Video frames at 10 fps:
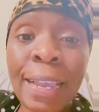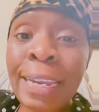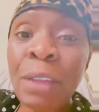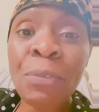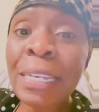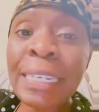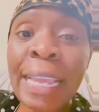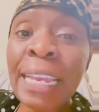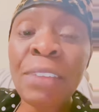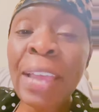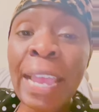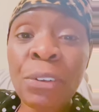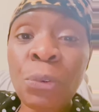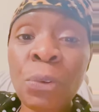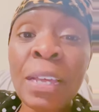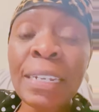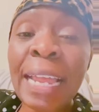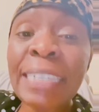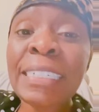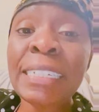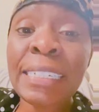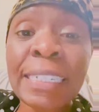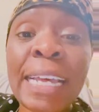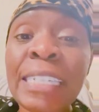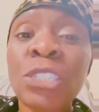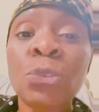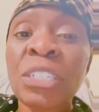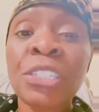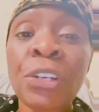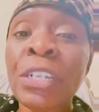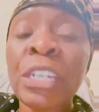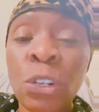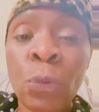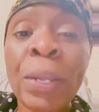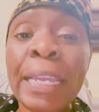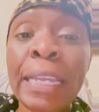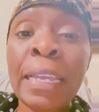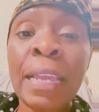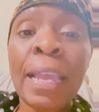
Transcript: and they really can't even handle like success to a certain degree.